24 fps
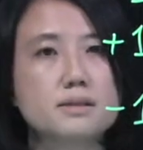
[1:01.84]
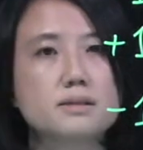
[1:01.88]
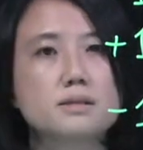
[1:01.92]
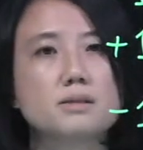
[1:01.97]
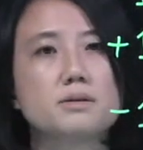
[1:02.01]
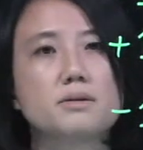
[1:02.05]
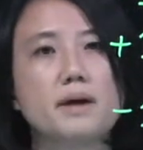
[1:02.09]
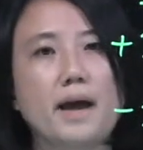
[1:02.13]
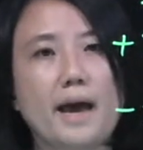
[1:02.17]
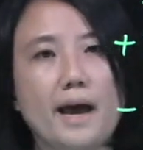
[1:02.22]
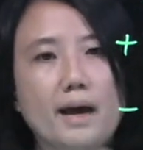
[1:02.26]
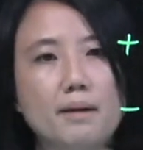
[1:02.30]

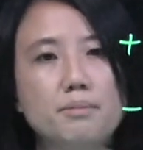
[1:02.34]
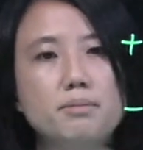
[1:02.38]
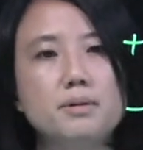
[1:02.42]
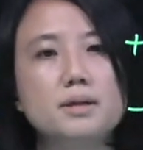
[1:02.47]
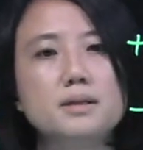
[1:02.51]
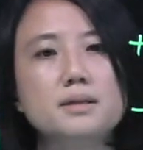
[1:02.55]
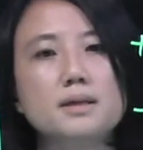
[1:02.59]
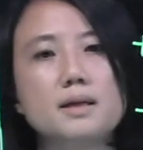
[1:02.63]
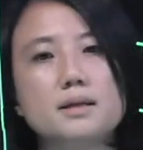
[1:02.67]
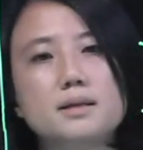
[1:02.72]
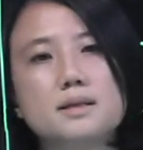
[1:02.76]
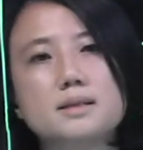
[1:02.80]
still
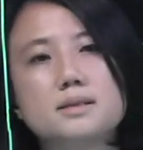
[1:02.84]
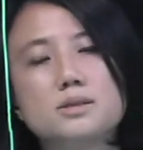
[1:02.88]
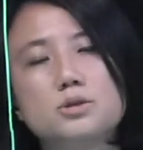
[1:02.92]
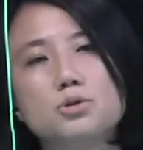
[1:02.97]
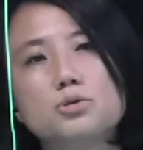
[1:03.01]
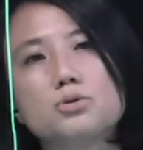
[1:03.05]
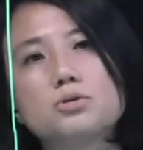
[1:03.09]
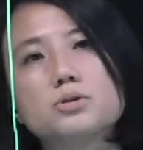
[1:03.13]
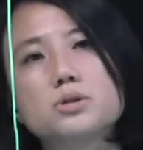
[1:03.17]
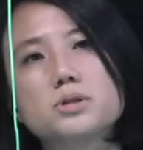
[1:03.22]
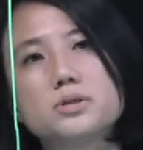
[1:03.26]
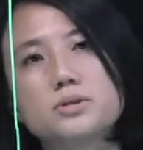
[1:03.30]
happen, and it's
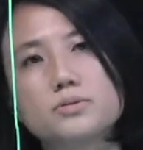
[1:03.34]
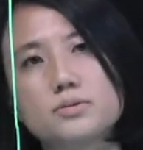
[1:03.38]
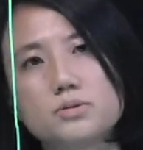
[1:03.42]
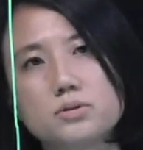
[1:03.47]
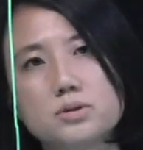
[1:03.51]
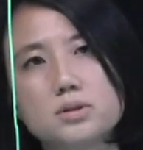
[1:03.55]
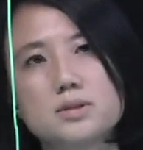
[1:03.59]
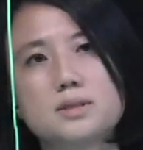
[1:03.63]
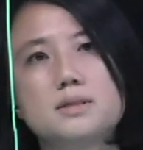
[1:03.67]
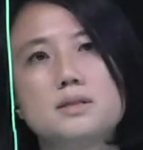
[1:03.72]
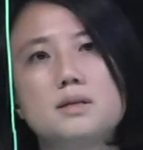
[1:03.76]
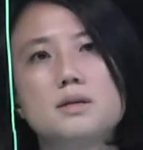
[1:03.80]
useful
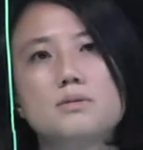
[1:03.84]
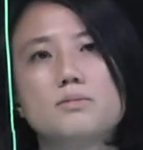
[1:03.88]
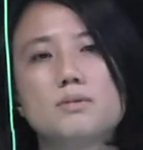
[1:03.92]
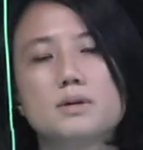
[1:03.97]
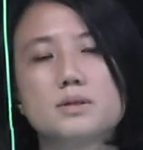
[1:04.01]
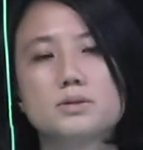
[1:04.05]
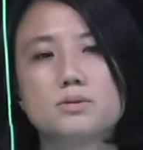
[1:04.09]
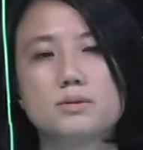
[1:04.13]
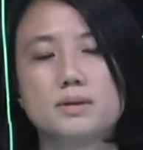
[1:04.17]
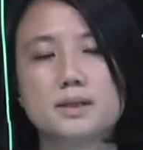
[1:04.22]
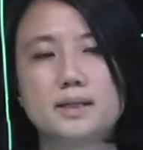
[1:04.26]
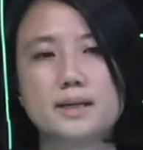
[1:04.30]
to see
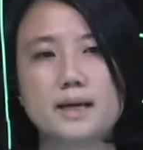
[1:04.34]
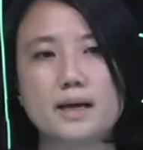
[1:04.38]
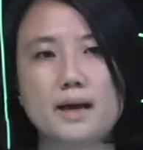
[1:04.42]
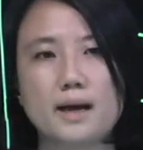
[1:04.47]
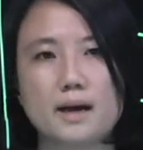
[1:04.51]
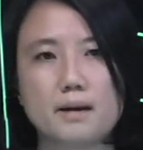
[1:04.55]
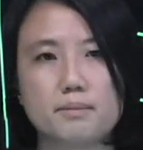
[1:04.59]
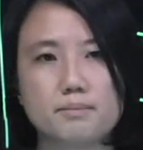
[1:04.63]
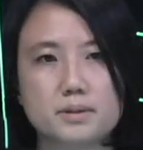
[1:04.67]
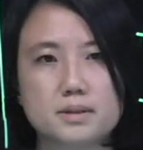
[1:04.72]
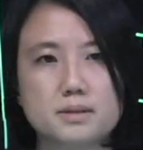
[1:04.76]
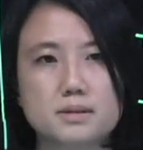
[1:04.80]
what really
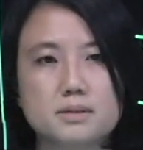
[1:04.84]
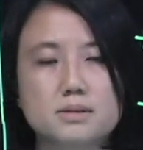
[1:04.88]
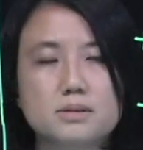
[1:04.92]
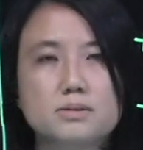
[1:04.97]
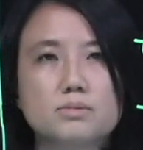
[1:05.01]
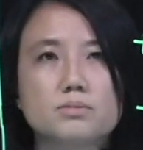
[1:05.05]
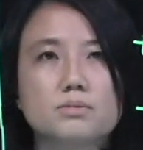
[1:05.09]
happens